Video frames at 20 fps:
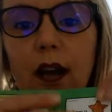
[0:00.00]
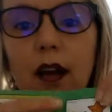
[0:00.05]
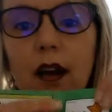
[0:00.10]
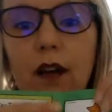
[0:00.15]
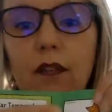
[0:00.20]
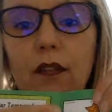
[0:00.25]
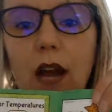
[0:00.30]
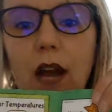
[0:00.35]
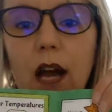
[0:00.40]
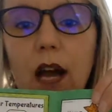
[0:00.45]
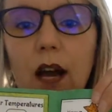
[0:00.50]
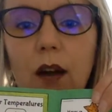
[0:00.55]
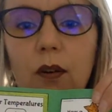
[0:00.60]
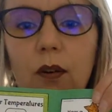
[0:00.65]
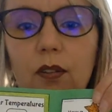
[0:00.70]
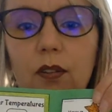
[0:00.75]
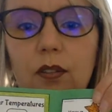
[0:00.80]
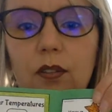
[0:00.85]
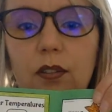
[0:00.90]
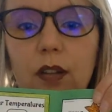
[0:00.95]
of how
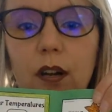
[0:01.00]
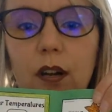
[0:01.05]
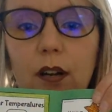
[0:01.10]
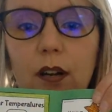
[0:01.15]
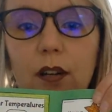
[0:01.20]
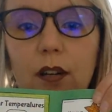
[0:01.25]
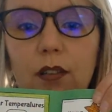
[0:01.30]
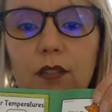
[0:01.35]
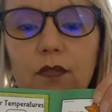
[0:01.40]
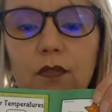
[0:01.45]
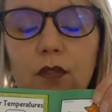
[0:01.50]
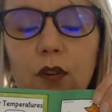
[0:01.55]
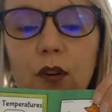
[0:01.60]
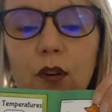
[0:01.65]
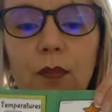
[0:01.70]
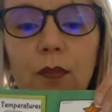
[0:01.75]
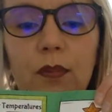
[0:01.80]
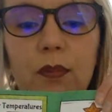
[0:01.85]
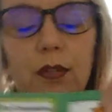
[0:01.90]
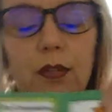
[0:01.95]
a star is
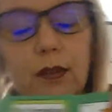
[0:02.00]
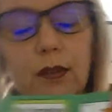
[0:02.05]
formed.